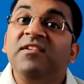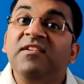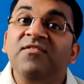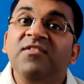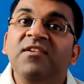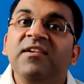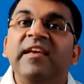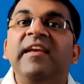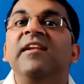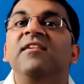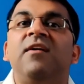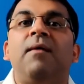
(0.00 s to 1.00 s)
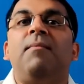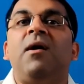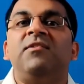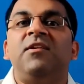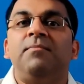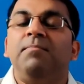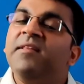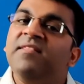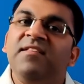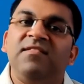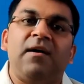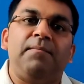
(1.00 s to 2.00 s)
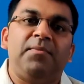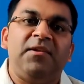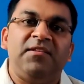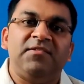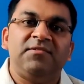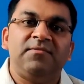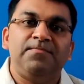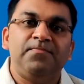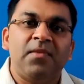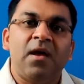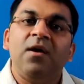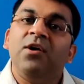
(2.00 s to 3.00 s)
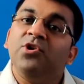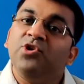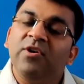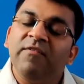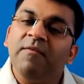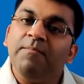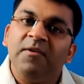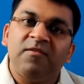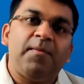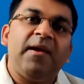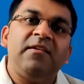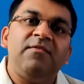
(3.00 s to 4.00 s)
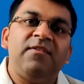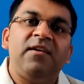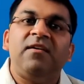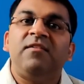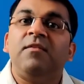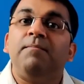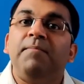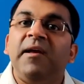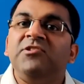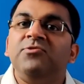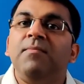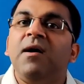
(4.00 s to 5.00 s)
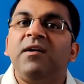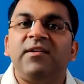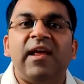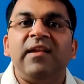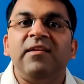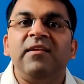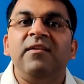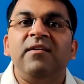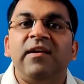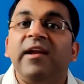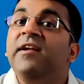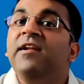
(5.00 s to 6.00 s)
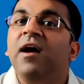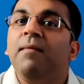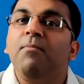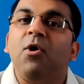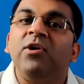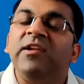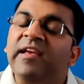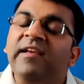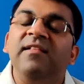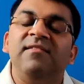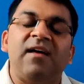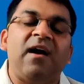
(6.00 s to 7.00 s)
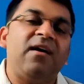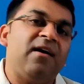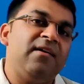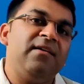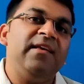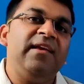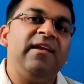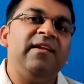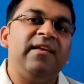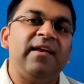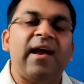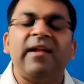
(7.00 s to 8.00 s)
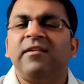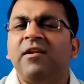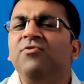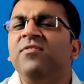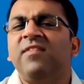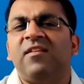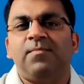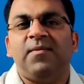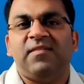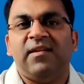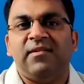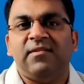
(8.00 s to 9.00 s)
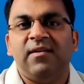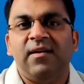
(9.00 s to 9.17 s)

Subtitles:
the dividend yield commanded by these companies. To give a perspective here, the benchmark 10-year India bond yields are currently yielding at around 6%.